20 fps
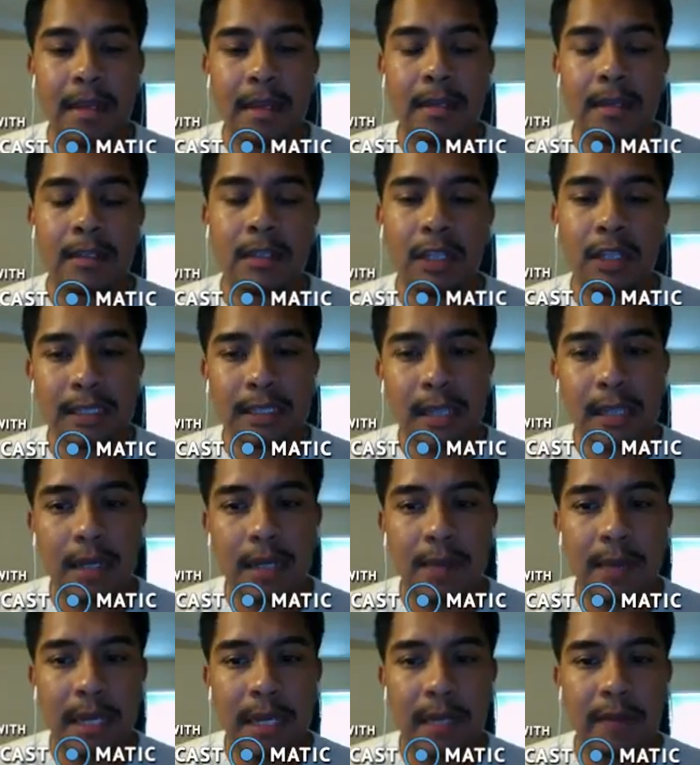So let's talk
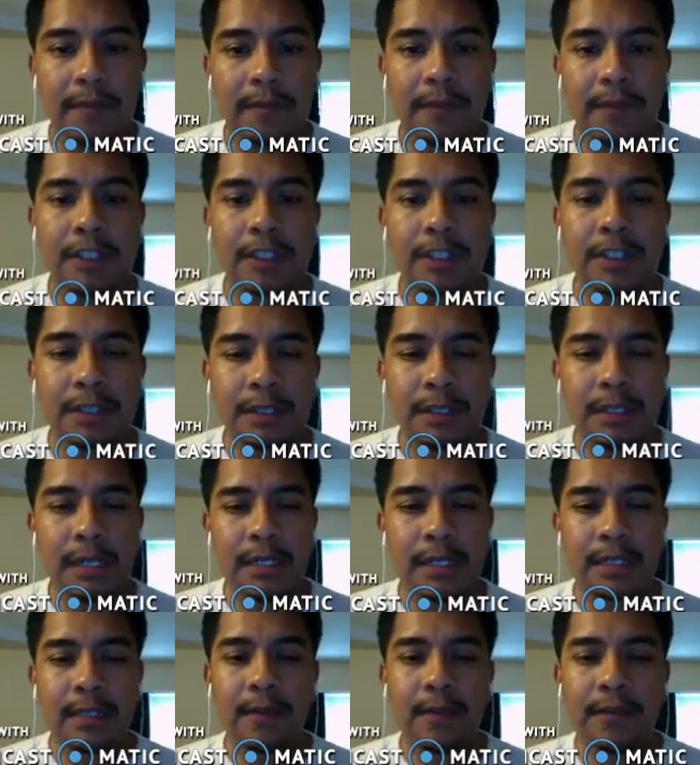about it for
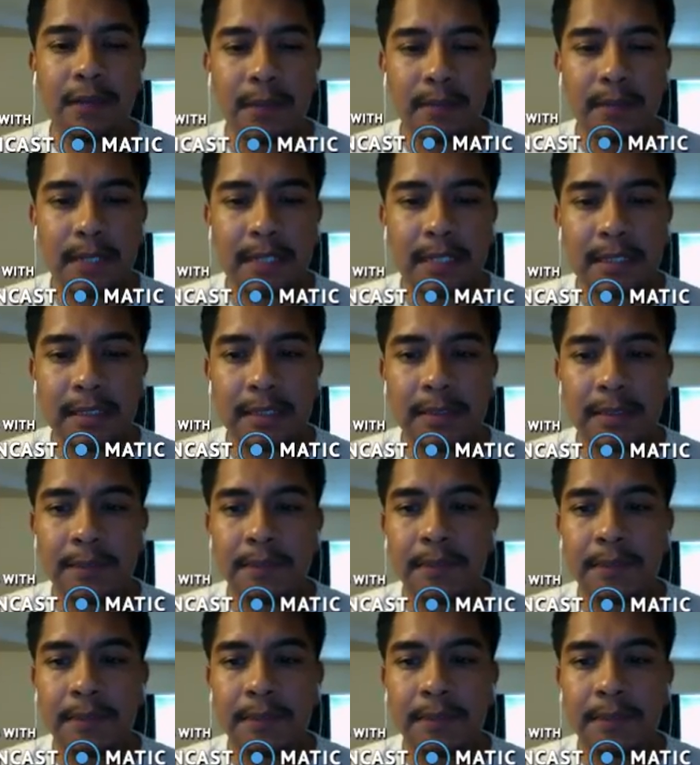just a few minutes.